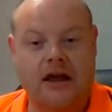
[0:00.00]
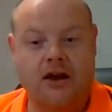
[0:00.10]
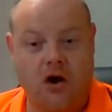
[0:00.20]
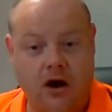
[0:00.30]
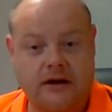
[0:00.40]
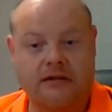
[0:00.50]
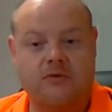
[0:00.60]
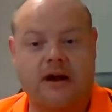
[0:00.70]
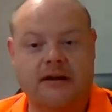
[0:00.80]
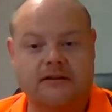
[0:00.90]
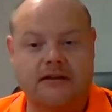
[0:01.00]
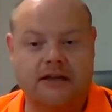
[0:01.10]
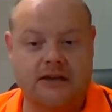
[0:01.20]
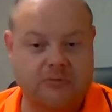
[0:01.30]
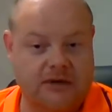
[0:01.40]
an item rate,
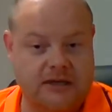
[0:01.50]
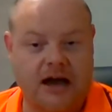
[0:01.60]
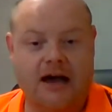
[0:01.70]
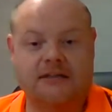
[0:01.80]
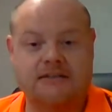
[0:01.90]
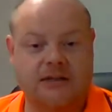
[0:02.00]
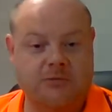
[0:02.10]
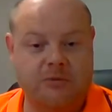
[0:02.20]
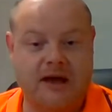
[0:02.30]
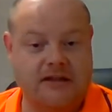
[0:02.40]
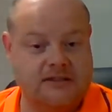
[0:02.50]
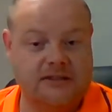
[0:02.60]
it can be cartons, it can be pallets,